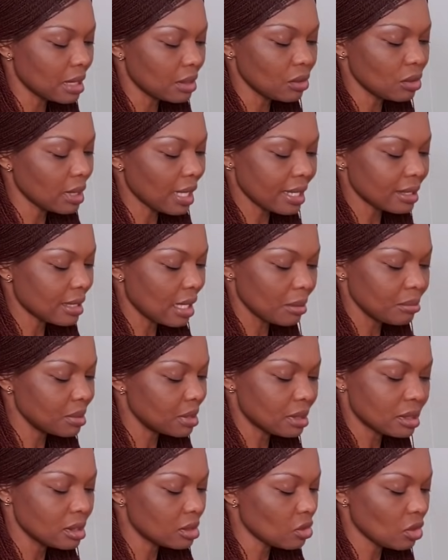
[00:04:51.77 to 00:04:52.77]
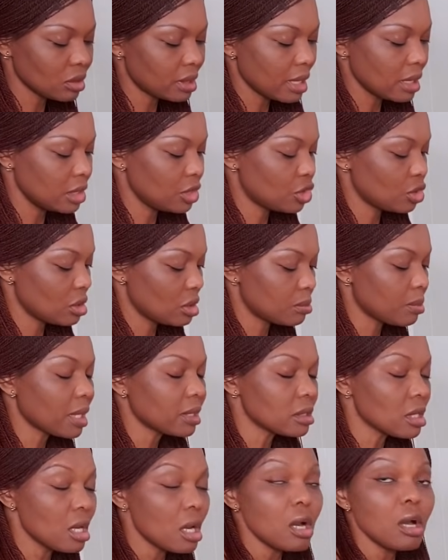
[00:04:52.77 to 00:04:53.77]
I don't like that beans. It's not delicious.
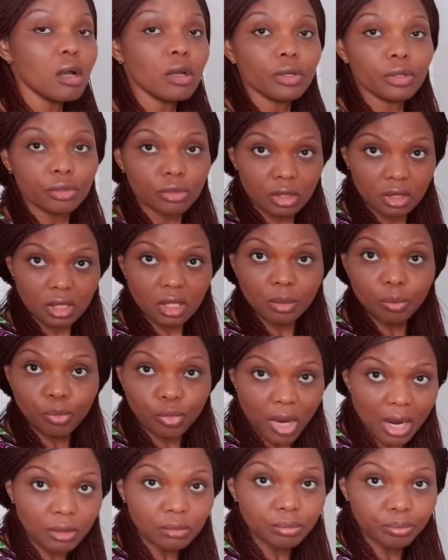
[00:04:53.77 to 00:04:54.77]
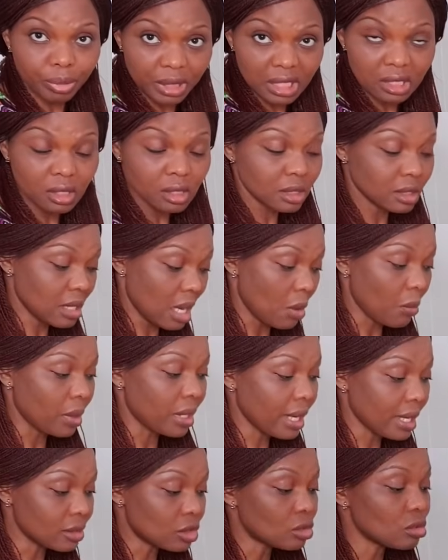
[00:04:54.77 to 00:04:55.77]
But you see brown beans that we
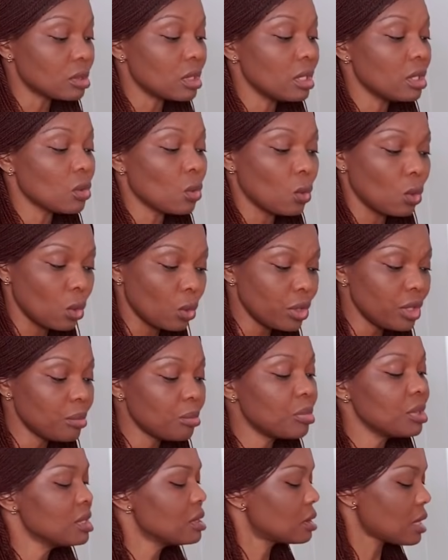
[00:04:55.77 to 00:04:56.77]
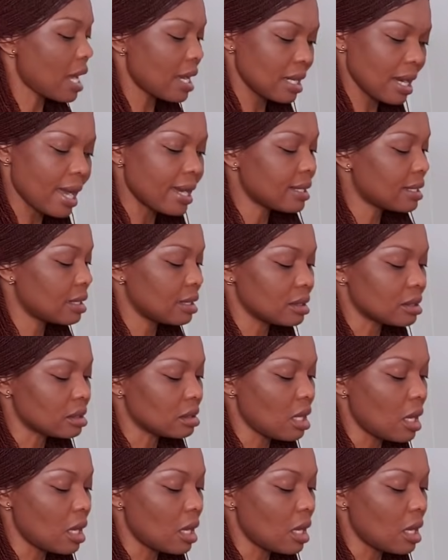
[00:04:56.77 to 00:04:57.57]
get today, oloyin beans, I like it.